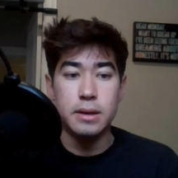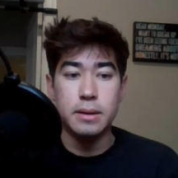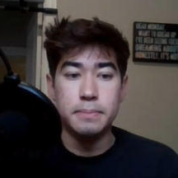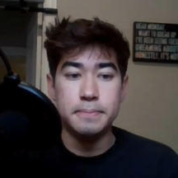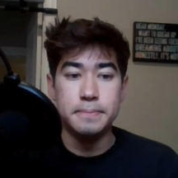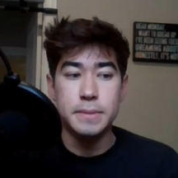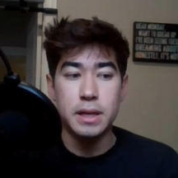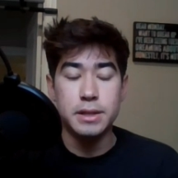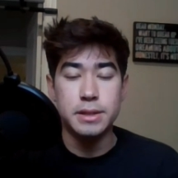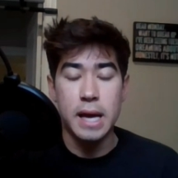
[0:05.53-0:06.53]
um,
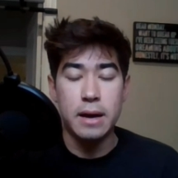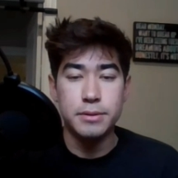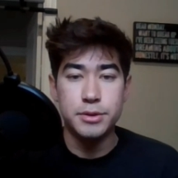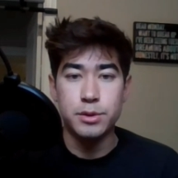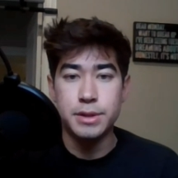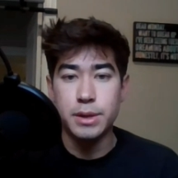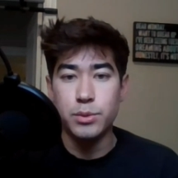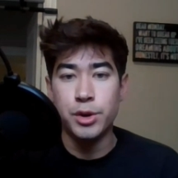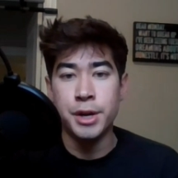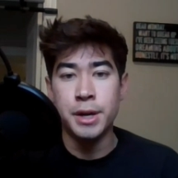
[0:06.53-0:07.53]
kind of just
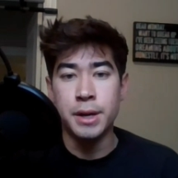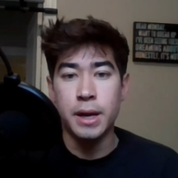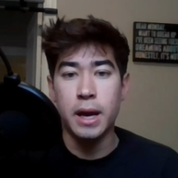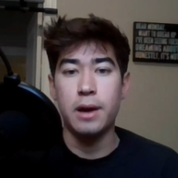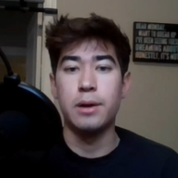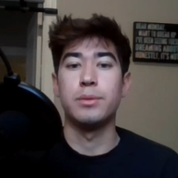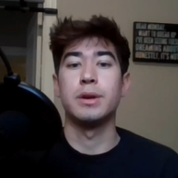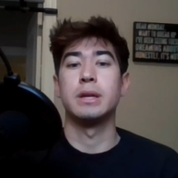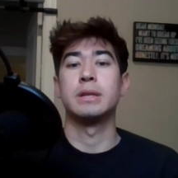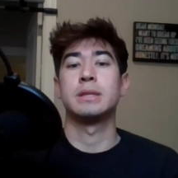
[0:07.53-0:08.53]
outsourcing work, how it
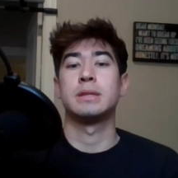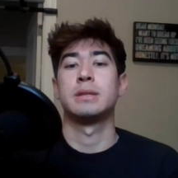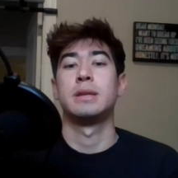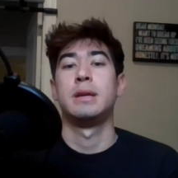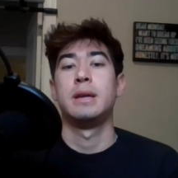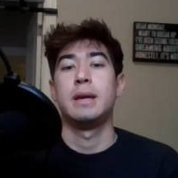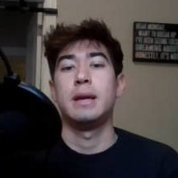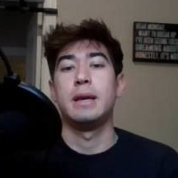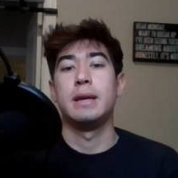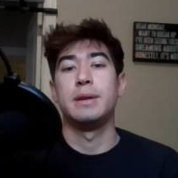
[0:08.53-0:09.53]
works,
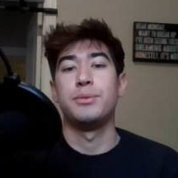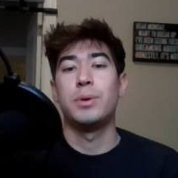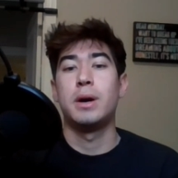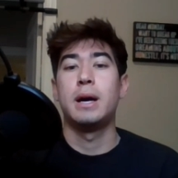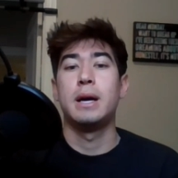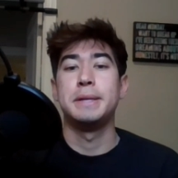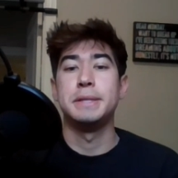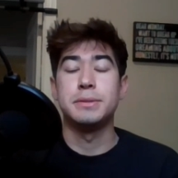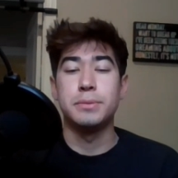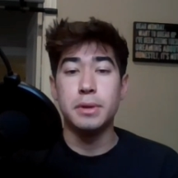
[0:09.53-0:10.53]
and why
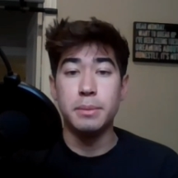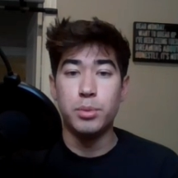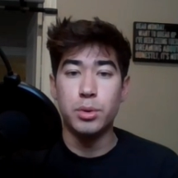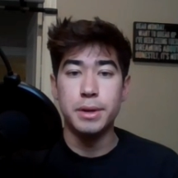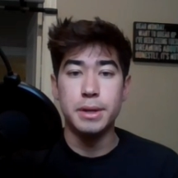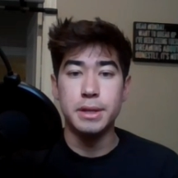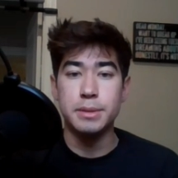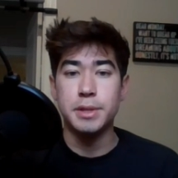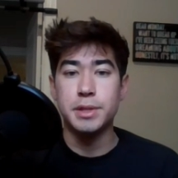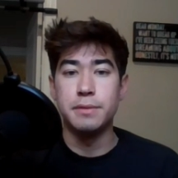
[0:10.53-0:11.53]
it's really important,
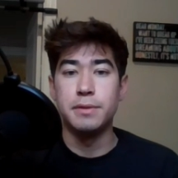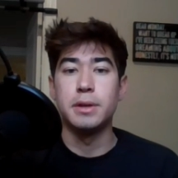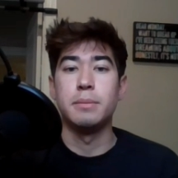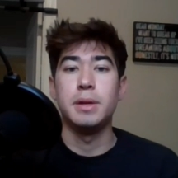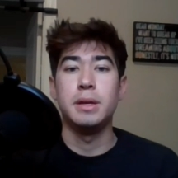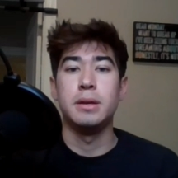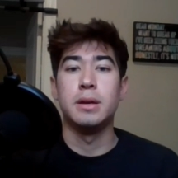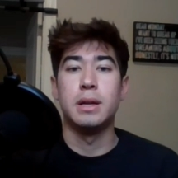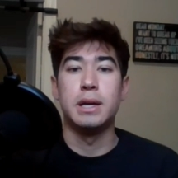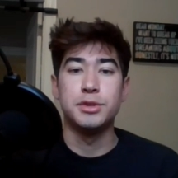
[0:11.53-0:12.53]
especially if you're going to be
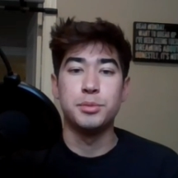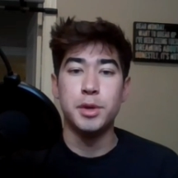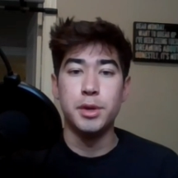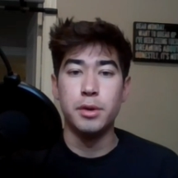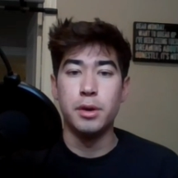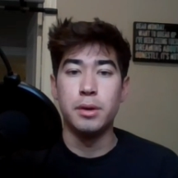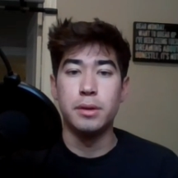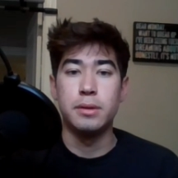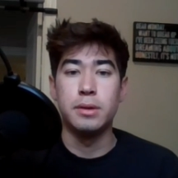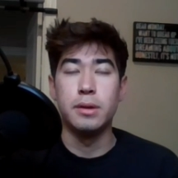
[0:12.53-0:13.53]
an entrepreneur,
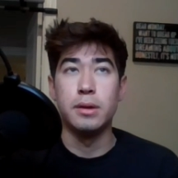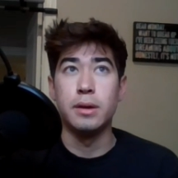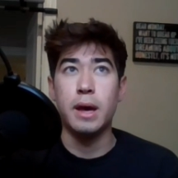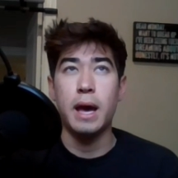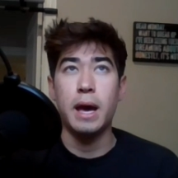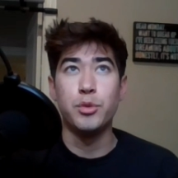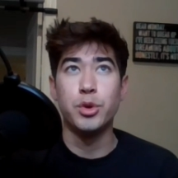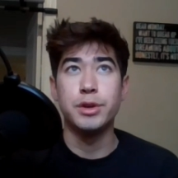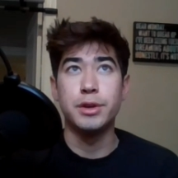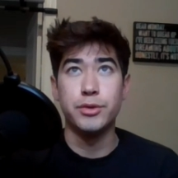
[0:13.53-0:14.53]
to have
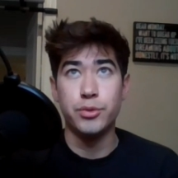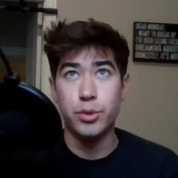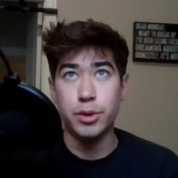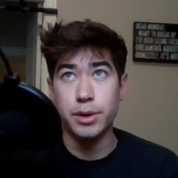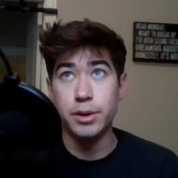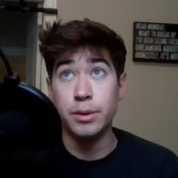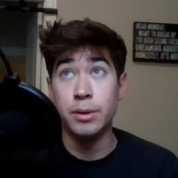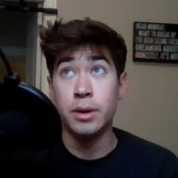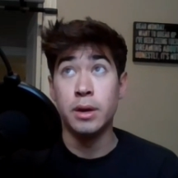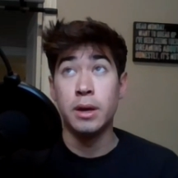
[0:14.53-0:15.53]
workers for you